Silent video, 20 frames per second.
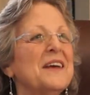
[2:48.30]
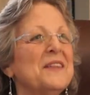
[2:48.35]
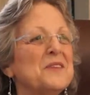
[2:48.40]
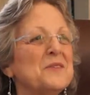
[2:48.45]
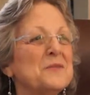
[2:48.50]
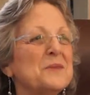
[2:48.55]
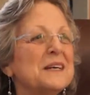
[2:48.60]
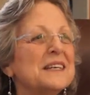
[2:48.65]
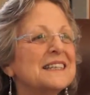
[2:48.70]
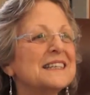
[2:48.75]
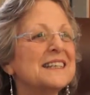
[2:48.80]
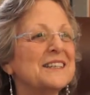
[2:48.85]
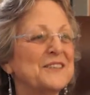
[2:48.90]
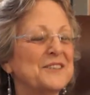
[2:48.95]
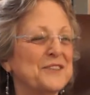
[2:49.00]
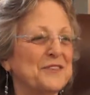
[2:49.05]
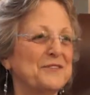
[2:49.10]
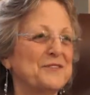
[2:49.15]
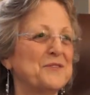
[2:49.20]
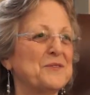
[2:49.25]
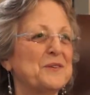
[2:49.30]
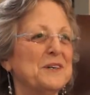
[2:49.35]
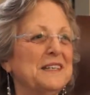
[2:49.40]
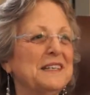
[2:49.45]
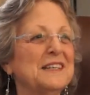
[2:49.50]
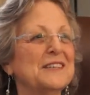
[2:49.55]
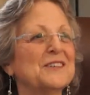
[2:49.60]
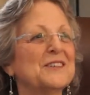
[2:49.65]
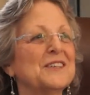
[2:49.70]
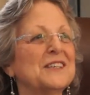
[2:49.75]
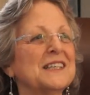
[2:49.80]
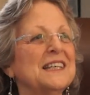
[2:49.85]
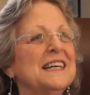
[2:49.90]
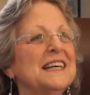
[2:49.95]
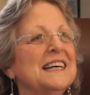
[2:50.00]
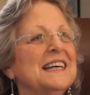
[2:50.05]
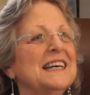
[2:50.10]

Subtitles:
And the reason it took 4 years